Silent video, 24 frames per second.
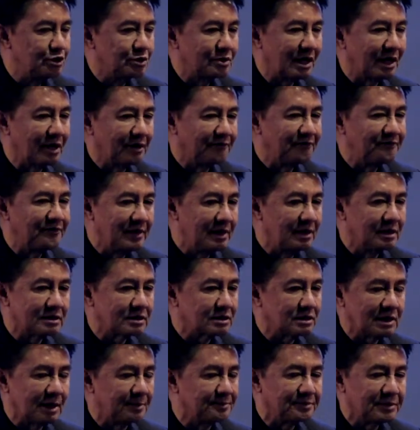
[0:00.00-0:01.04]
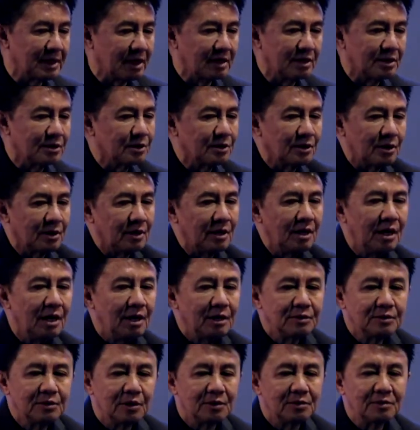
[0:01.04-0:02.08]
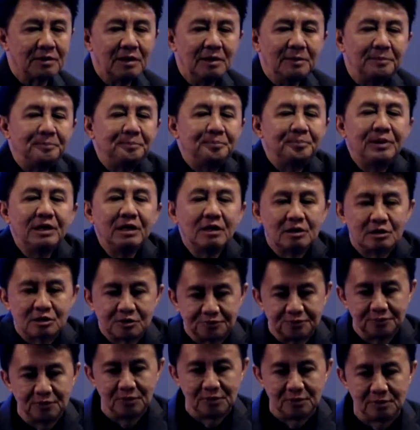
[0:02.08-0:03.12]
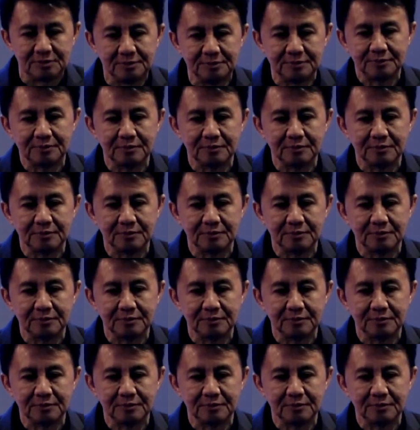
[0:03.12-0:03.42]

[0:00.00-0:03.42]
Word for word: You can feel something not, not really peaceful